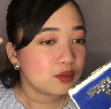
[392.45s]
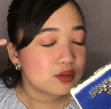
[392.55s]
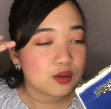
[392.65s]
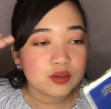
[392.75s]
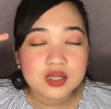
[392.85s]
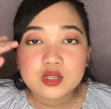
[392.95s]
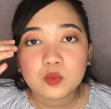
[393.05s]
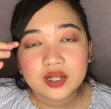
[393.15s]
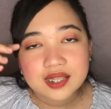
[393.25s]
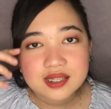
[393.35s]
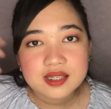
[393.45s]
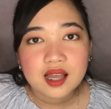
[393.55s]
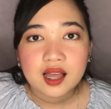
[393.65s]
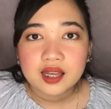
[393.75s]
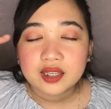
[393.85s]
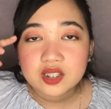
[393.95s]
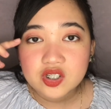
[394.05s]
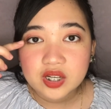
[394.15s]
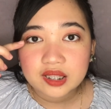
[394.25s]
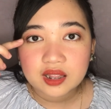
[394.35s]
So this one is in the
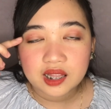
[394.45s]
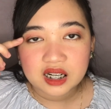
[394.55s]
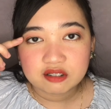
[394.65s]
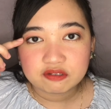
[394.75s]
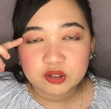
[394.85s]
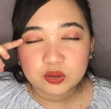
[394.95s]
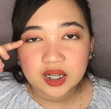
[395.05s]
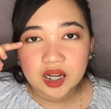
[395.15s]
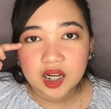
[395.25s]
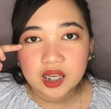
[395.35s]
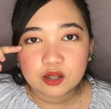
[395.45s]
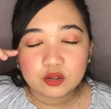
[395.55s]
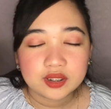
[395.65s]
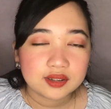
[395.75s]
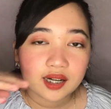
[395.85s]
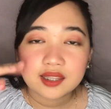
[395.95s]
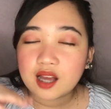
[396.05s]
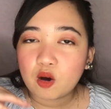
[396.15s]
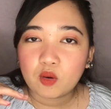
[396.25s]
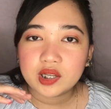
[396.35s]
shade Love yung nilagay ko. Nag-try
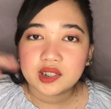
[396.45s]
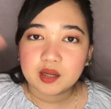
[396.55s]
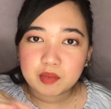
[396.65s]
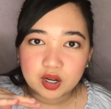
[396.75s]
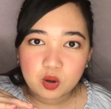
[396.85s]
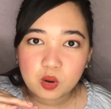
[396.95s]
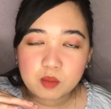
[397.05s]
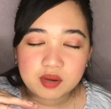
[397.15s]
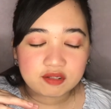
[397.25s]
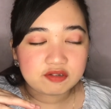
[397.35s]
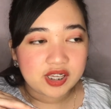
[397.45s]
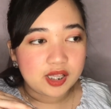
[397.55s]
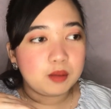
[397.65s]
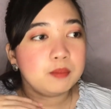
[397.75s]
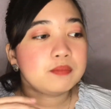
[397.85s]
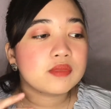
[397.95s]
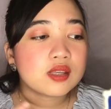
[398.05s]
na ako kanina bago ako mag-film.